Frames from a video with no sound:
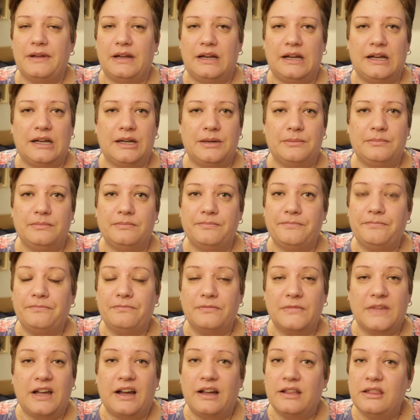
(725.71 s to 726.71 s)

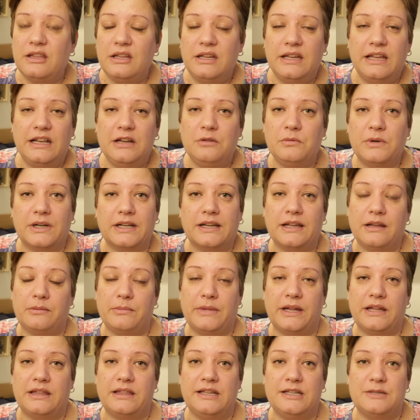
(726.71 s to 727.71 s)
I think anyone can
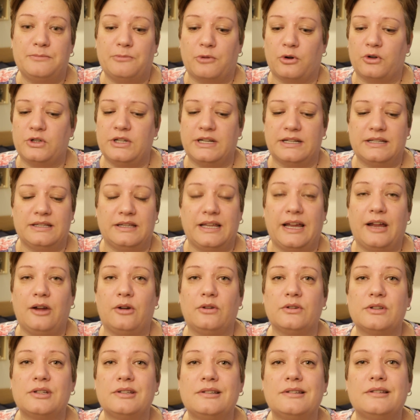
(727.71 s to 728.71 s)
make these projects. They
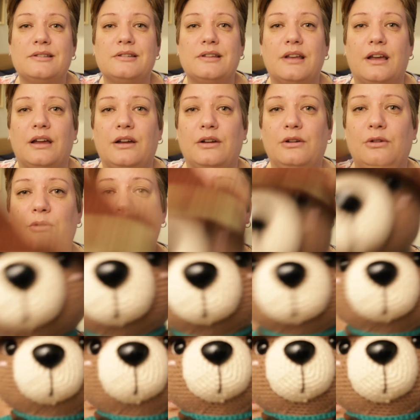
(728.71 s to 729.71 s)
are so
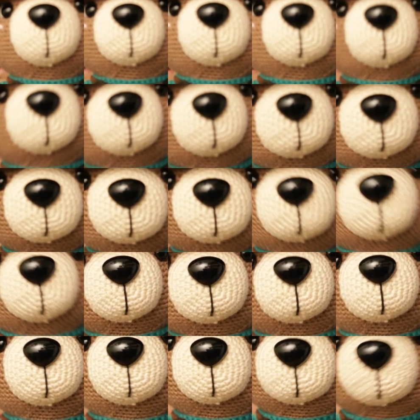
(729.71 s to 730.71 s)

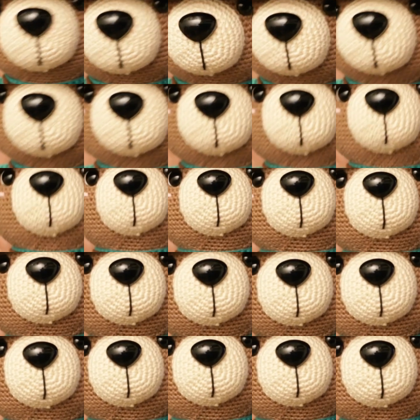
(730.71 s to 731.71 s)
wonderful to work
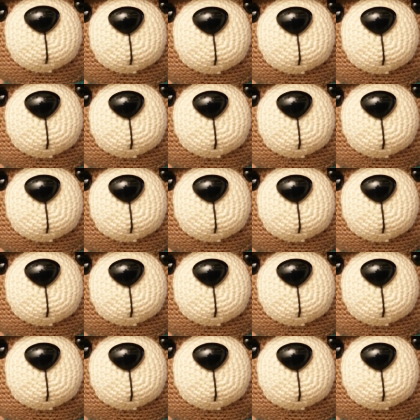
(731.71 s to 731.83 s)
up.